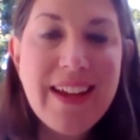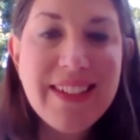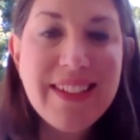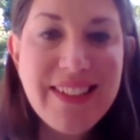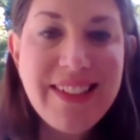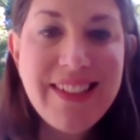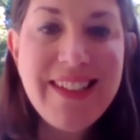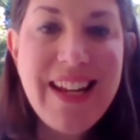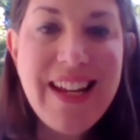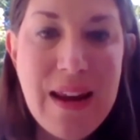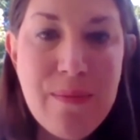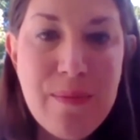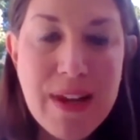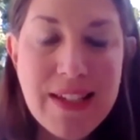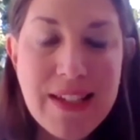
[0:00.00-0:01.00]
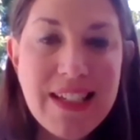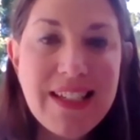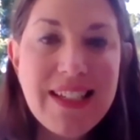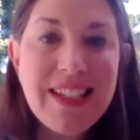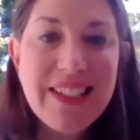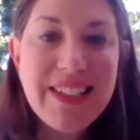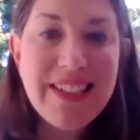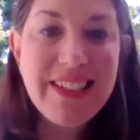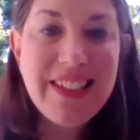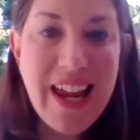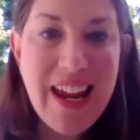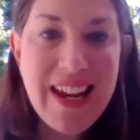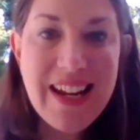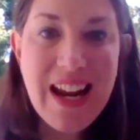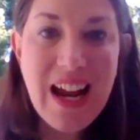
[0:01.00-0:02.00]
a statement to
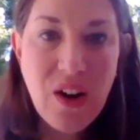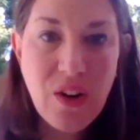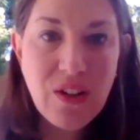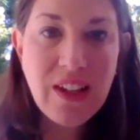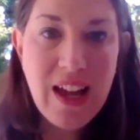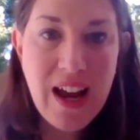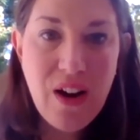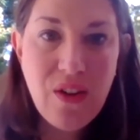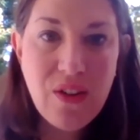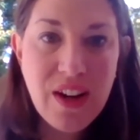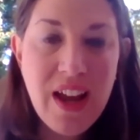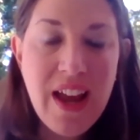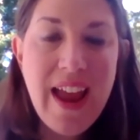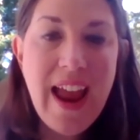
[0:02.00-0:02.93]
say it out loud